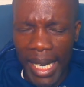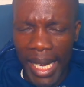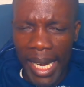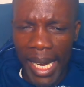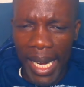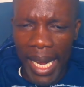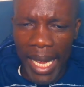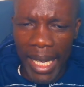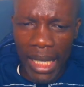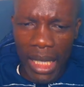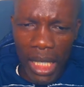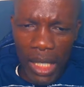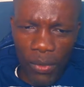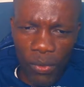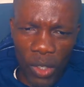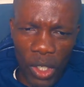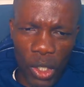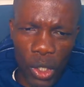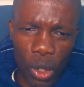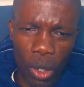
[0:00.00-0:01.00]
like this
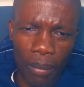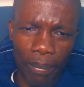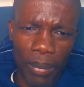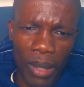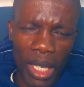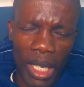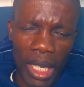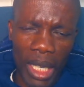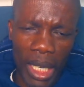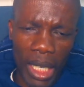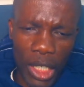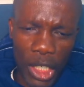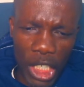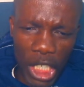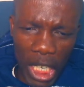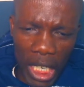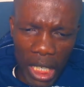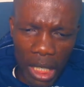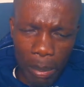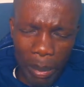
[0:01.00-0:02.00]
video and
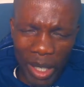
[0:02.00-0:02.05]
share it.